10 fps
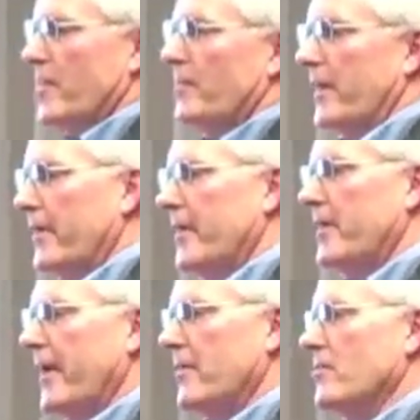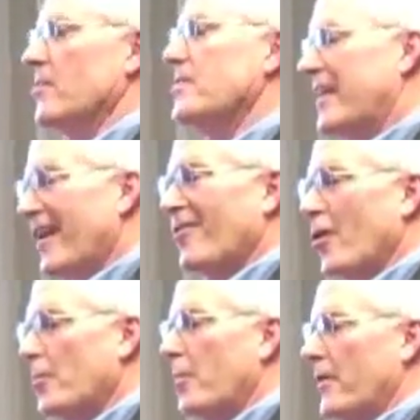up there. He handles the
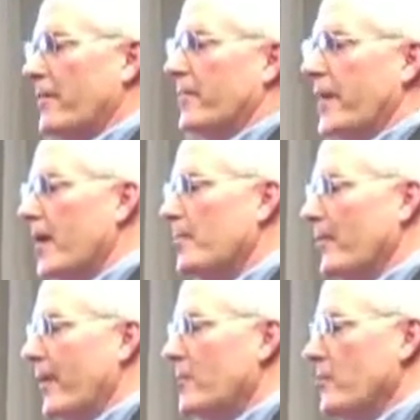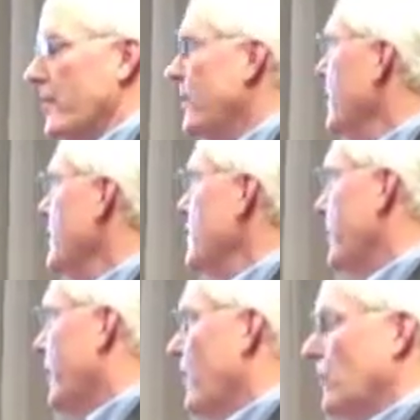CRO part of the operation. So
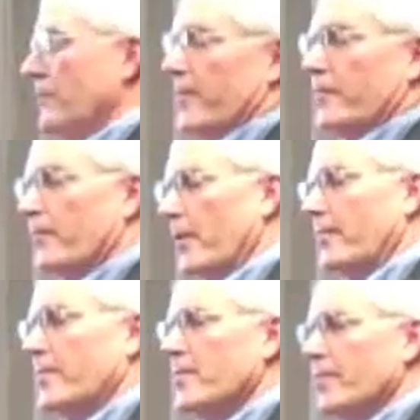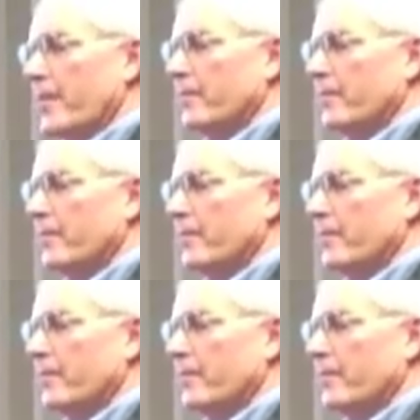get a hold of either one of us if you